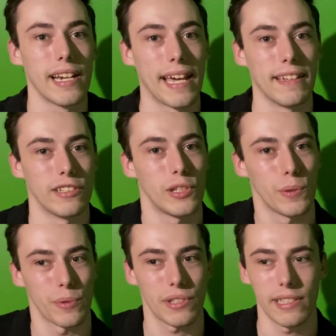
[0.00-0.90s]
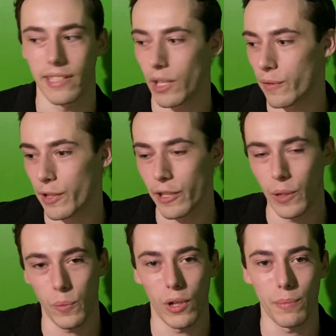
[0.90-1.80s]
and then 2% over here
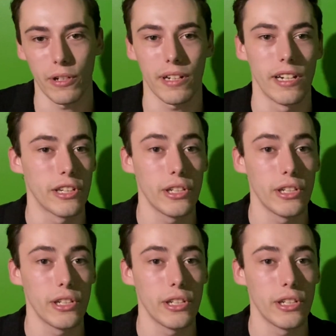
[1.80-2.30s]
at Walmart.